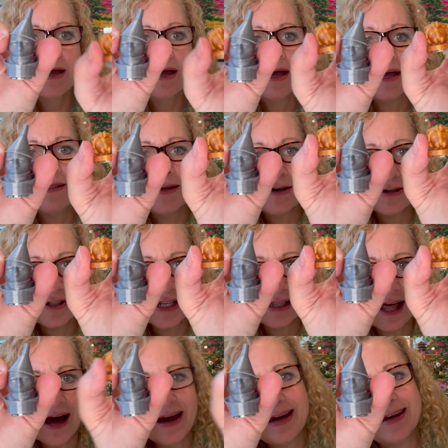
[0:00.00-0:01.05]
and there's the
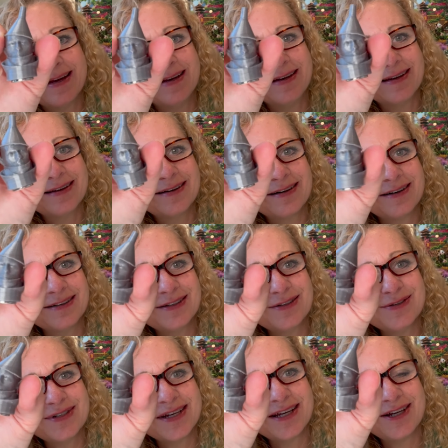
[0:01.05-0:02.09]
lion. Aren't
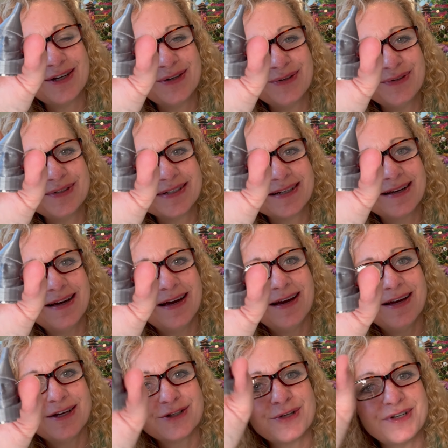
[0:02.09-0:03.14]
those cute?
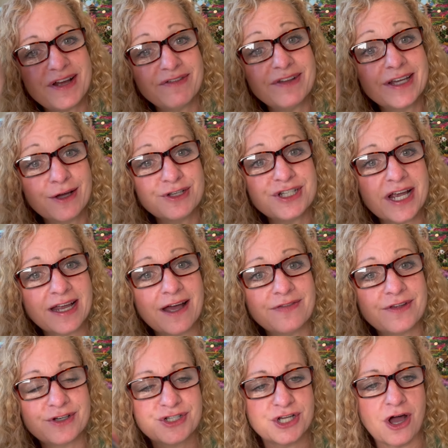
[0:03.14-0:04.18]
So definitely go check out
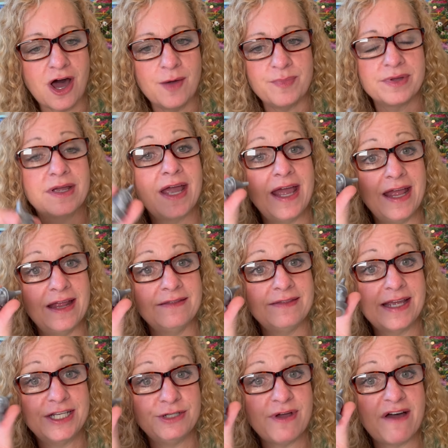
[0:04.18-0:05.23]
their shop and
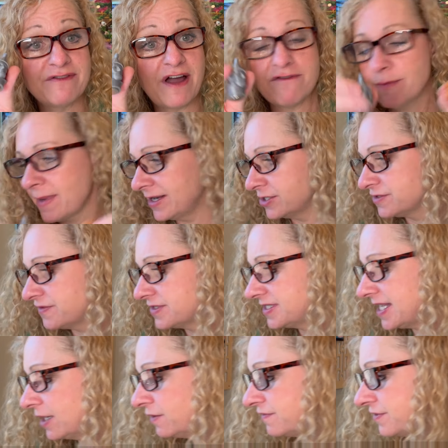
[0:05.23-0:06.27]
they do have cover minders for
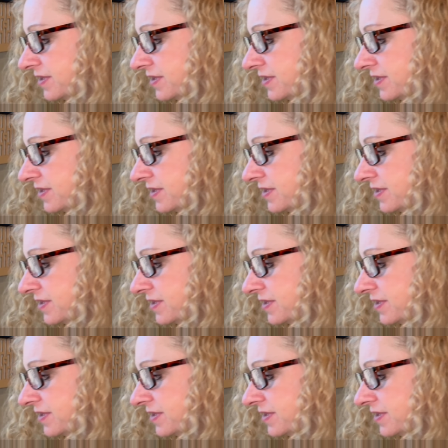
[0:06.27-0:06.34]
sale for